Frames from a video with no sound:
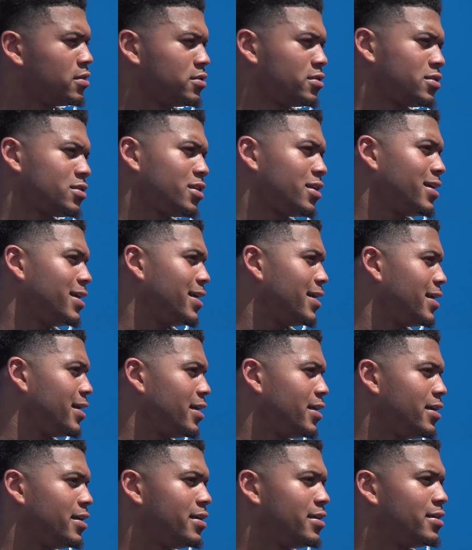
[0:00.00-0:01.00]

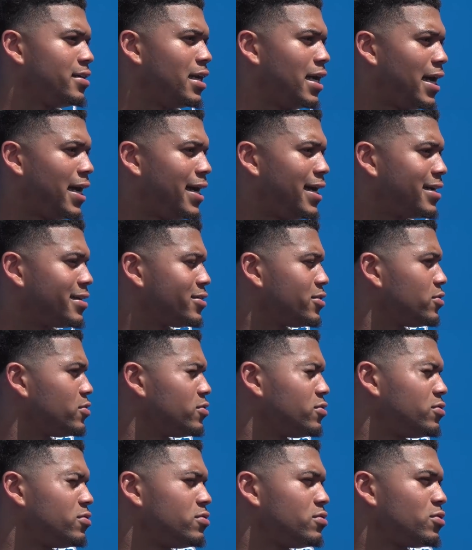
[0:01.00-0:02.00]
Slay,
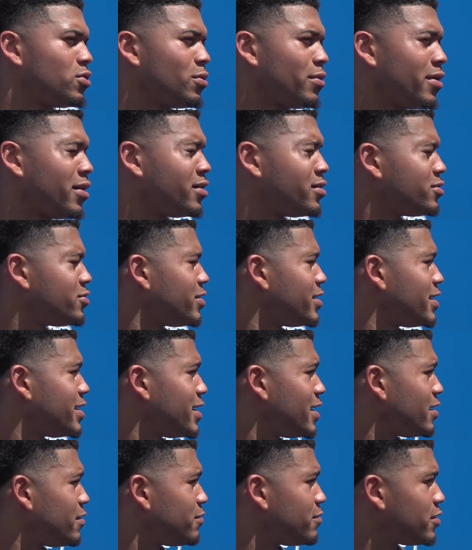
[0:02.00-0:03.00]
Agnew, Quandre,
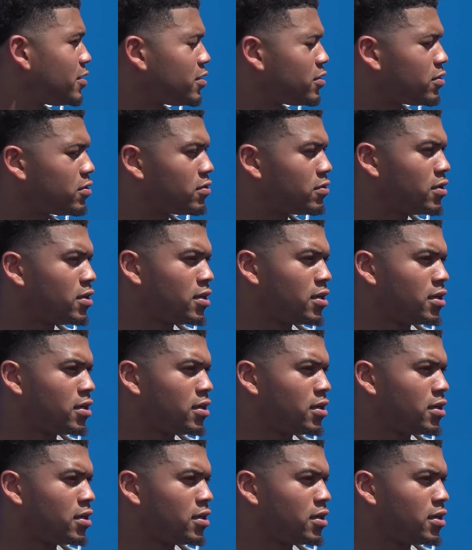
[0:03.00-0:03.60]
Nevo,